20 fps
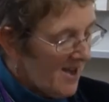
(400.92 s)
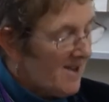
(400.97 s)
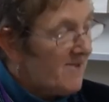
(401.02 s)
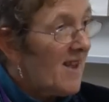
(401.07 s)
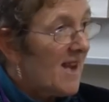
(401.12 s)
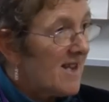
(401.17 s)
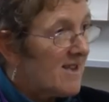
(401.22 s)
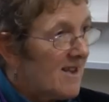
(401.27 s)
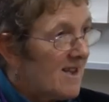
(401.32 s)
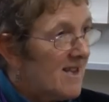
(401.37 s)
And
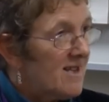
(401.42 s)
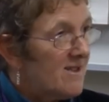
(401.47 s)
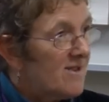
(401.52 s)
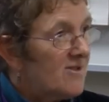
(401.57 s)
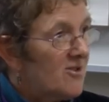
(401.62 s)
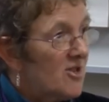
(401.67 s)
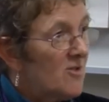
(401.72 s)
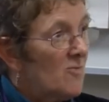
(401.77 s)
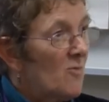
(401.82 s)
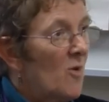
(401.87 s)
that it
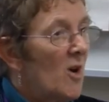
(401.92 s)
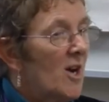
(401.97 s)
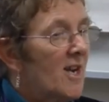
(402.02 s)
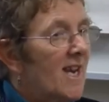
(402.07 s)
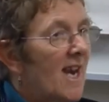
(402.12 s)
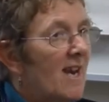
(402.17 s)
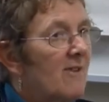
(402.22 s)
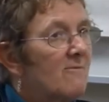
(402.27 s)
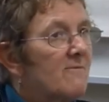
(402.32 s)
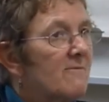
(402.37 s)
doesn't
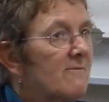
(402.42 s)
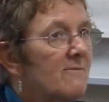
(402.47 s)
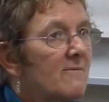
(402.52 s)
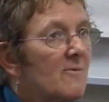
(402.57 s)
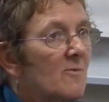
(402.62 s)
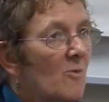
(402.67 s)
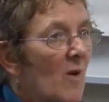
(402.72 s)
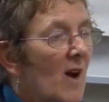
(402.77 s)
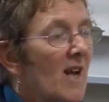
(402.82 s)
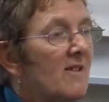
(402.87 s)
work out
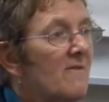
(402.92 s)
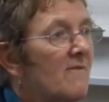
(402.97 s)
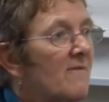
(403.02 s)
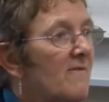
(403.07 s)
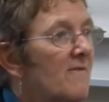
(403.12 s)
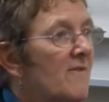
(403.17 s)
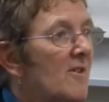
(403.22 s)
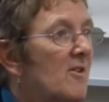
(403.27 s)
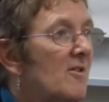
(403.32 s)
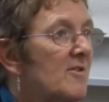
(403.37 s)
well
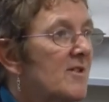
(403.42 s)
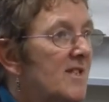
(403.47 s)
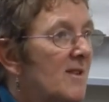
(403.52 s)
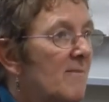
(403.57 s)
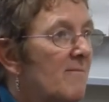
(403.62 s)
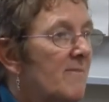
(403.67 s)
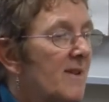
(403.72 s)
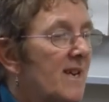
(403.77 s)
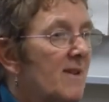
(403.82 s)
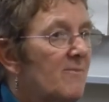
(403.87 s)
for
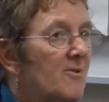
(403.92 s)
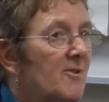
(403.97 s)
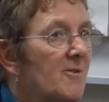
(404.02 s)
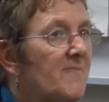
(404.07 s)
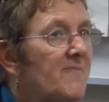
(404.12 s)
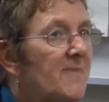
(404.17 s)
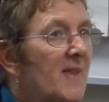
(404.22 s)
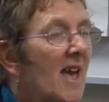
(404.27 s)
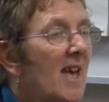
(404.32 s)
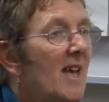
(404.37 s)
some people.
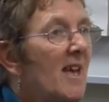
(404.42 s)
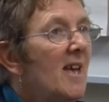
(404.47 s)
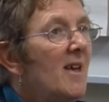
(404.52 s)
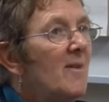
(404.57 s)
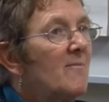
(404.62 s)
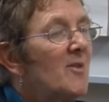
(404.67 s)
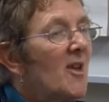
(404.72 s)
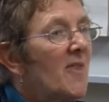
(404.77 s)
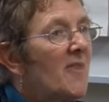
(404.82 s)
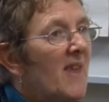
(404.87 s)

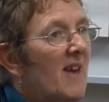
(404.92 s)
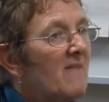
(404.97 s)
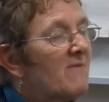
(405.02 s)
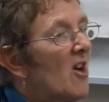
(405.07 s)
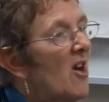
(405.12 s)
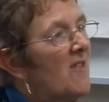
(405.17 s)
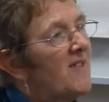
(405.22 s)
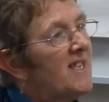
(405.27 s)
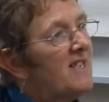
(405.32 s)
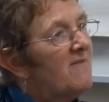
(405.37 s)
But they've
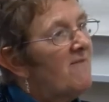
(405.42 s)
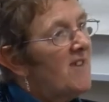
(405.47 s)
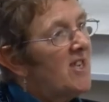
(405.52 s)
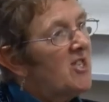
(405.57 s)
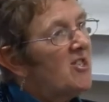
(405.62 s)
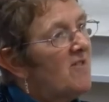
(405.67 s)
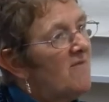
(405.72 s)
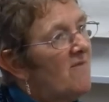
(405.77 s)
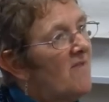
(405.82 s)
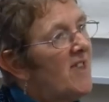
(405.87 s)
got this
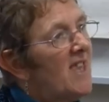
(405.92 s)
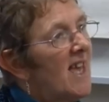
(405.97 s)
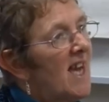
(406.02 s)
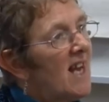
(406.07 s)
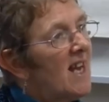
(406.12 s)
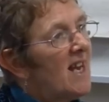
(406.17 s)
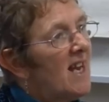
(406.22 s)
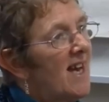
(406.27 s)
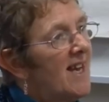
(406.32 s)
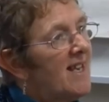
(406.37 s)
vision for their
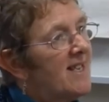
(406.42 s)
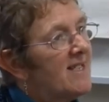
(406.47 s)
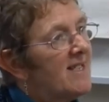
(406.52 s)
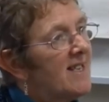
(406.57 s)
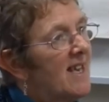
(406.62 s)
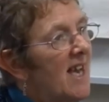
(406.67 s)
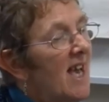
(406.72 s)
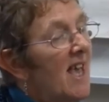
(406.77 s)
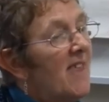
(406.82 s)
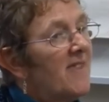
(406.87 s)
class.
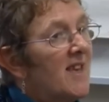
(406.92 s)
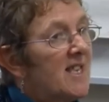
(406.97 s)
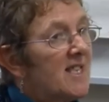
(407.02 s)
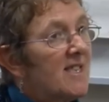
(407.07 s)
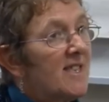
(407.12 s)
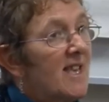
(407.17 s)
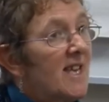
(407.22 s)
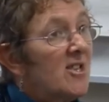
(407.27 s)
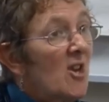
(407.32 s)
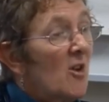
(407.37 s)

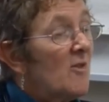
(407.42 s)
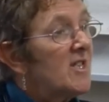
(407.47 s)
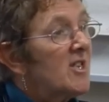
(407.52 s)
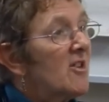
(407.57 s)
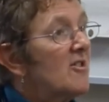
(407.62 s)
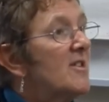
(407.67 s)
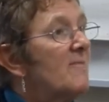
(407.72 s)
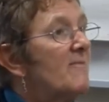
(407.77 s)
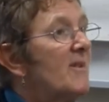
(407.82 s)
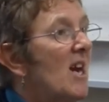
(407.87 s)
They know it's
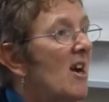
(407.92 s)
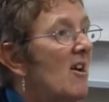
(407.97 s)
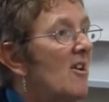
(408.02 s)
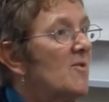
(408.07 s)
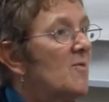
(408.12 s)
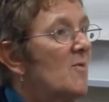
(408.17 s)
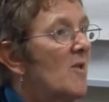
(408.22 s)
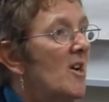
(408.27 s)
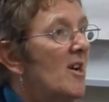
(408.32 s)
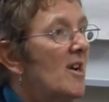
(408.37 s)
going to be
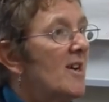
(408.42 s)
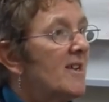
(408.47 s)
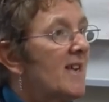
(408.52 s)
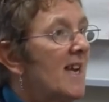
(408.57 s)
hard work.